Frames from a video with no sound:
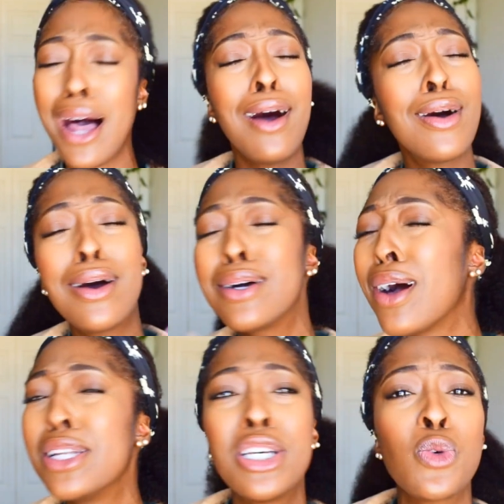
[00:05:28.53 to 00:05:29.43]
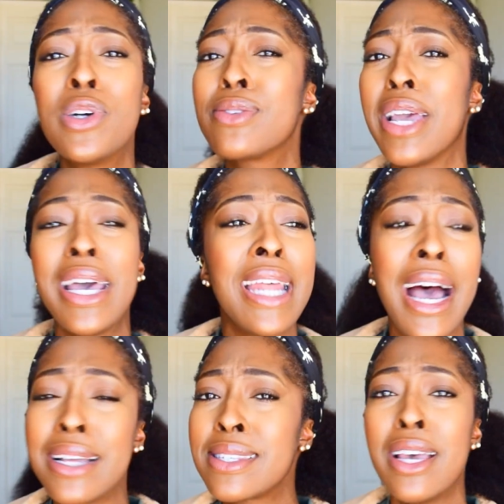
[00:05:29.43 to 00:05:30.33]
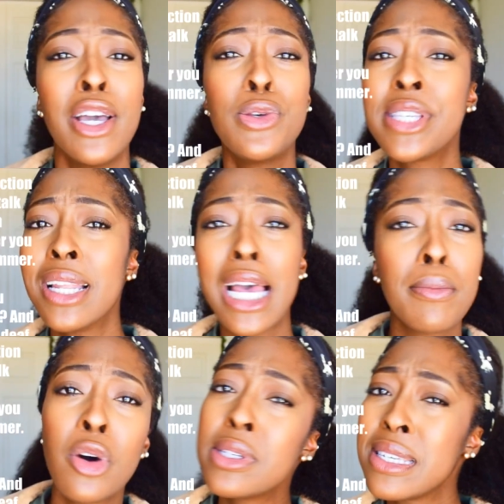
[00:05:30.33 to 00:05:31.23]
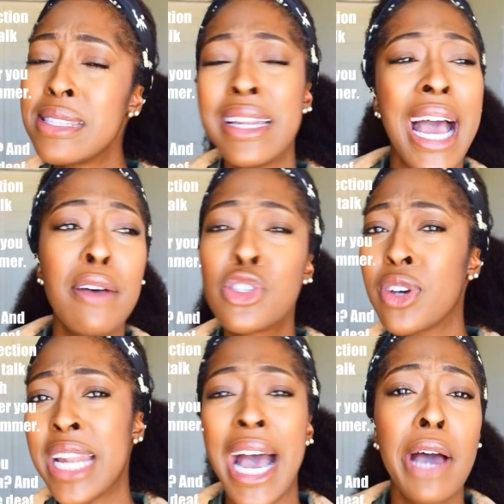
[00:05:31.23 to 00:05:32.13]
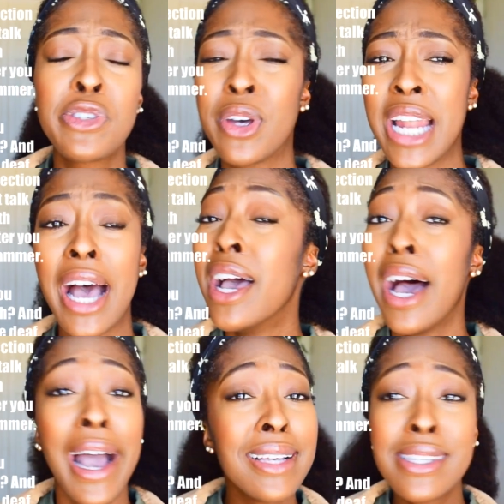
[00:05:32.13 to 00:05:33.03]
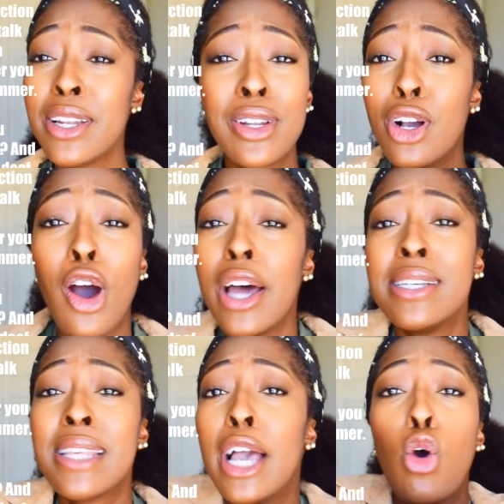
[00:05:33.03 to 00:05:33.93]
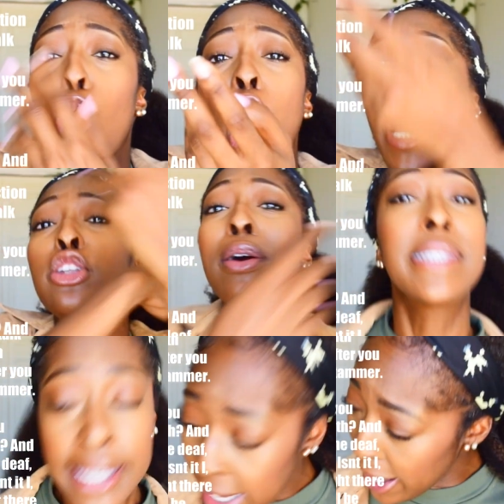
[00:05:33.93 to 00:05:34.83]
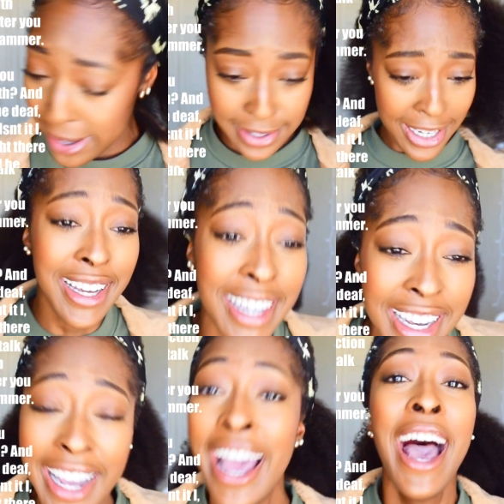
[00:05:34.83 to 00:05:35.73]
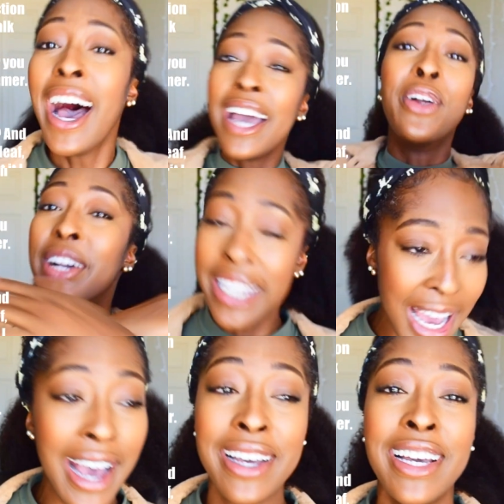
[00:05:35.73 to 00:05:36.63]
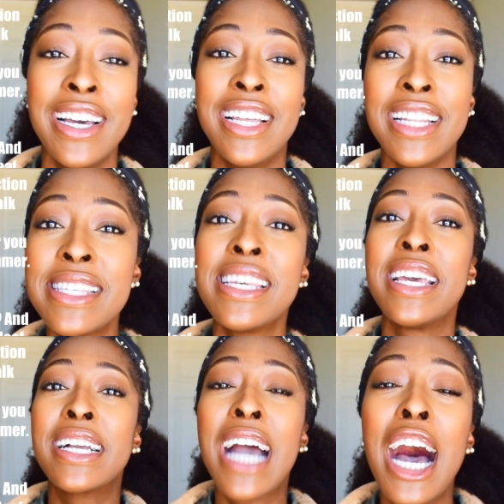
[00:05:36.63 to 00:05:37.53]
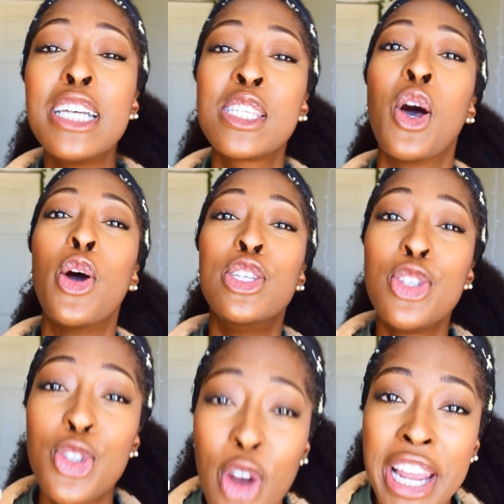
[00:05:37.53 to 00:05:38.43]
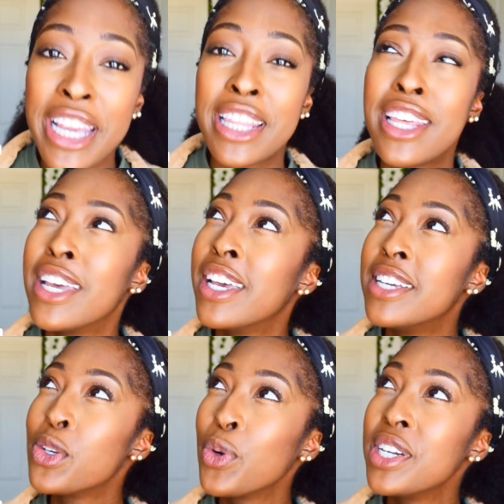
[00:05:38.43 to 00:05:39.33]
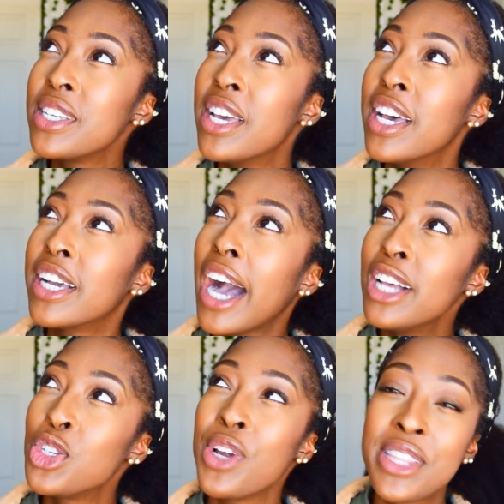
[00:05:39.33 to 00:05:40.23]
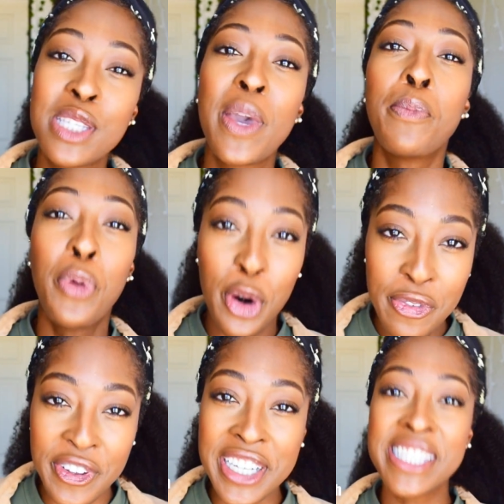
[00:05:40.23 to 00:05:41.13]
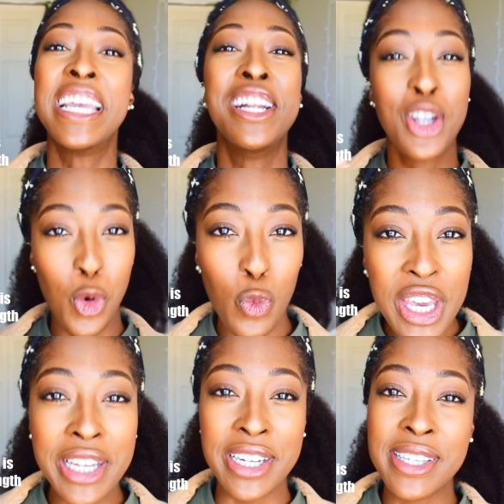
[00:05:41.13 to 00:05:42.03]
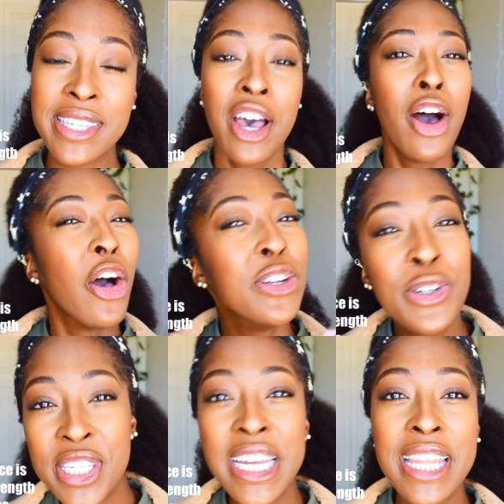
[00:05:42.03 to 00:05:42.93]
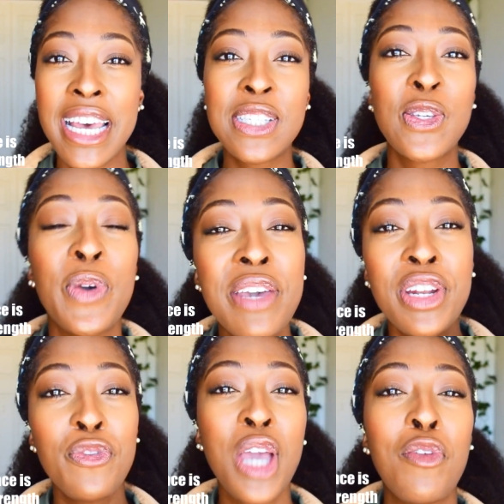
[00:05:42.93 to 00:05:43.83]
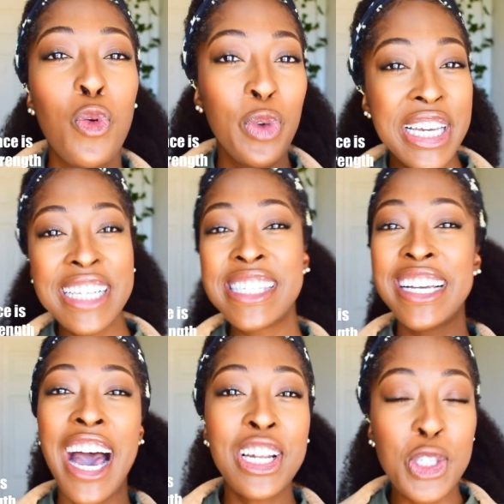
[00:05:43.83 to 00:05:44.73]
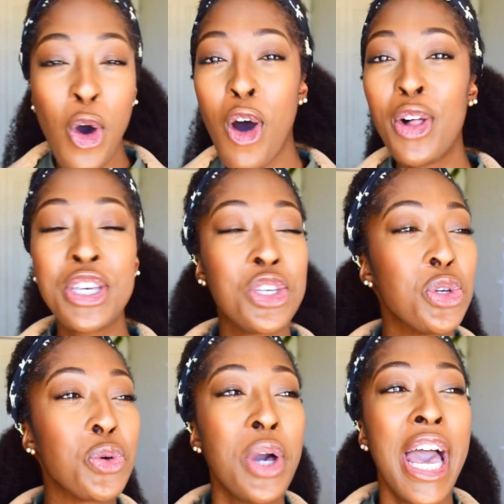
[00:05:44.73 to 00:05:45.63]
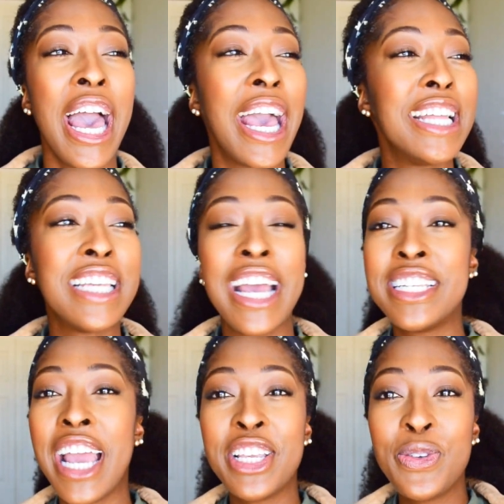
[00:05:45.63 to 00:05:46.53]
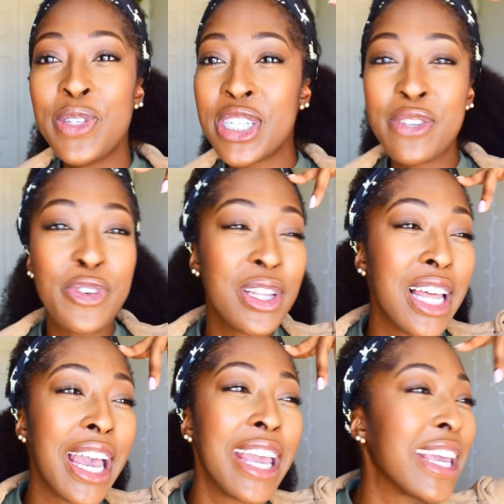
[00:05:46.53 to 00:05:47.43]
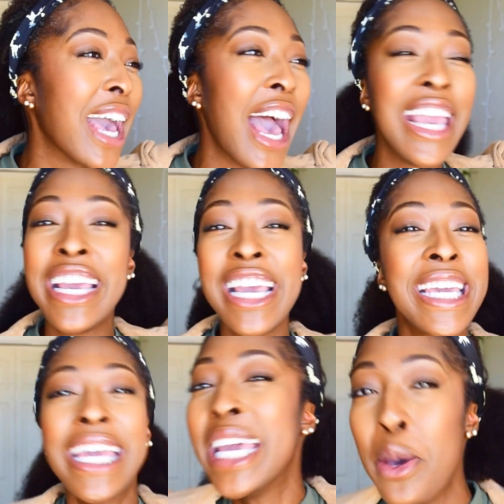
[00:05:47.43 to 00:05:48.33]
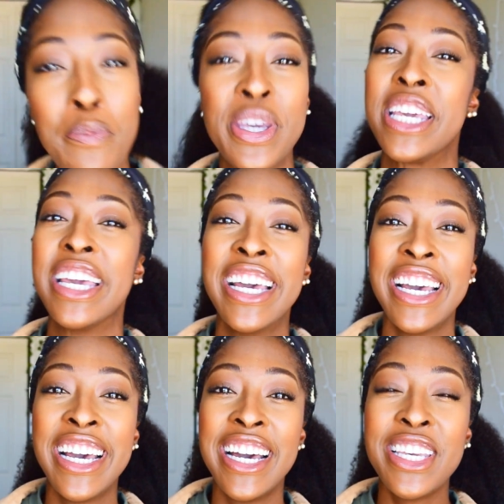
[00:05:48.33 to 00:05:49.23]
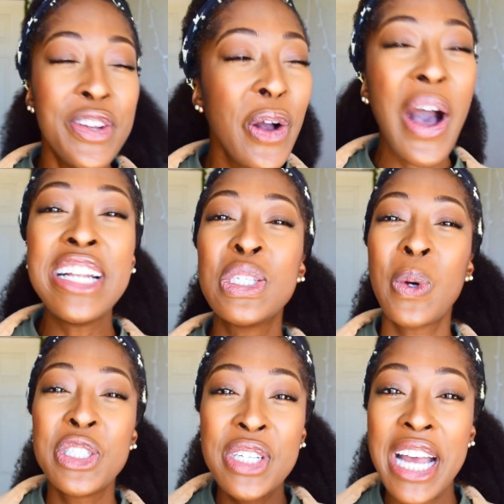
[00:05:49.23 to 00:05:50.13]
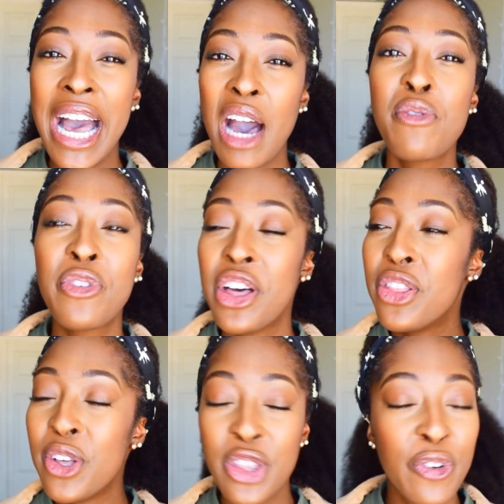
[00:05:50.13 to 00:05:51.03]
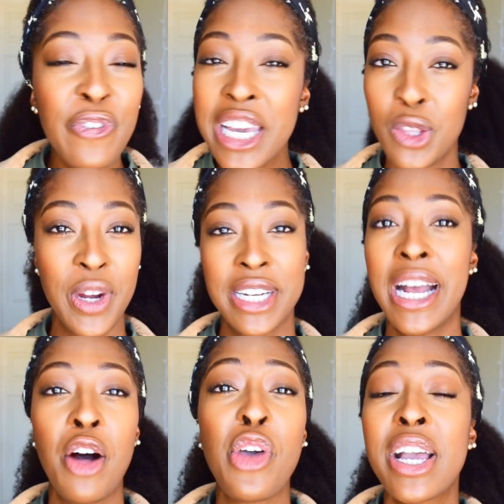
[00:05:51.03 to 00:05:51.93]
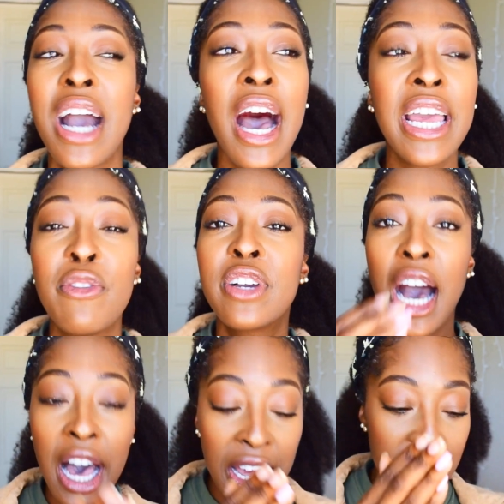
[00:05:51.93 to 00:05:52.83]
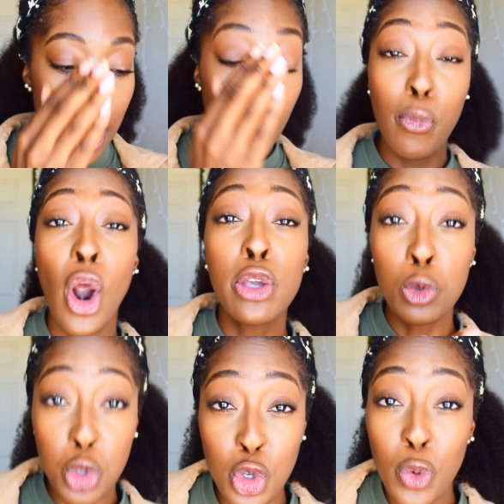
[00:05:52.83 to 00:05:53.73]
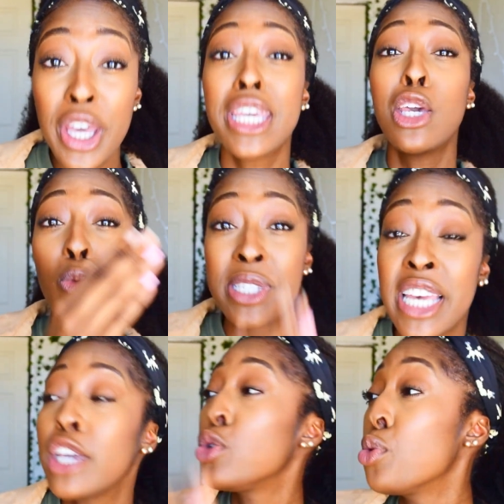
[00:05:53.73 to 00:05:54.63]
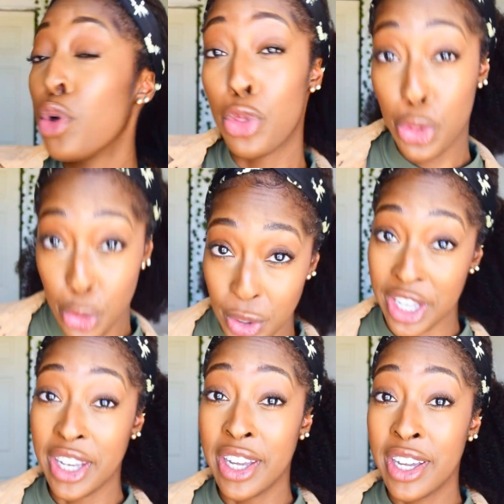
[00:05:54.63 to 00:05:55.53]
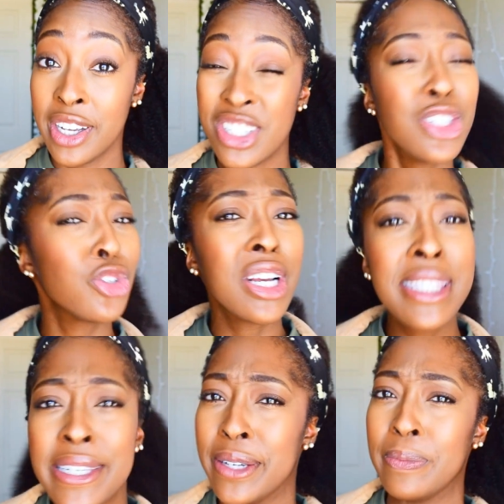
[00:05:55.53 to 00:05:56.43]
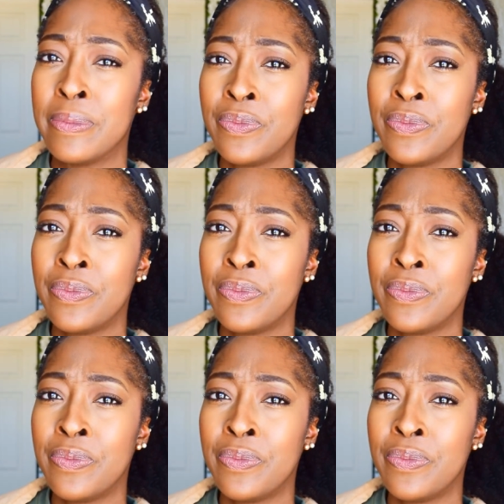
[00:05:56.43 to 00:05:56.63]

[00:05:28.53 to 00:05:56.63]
Oh, God doesn't want to hear that. You sound like Moses saying, "I've stuttered. I've stuttered." I said, God is like, I don't care. I don't care. Listen, God's strength is a win. God's strength is made perfect in your weakness. Understand that. So even if you have a weakness and God is calling you, and and and you just feel like it, it can't be, you know, I just want you to have the, the faith right now that God, if God brought you to it, He will take you through it. Just trust Him.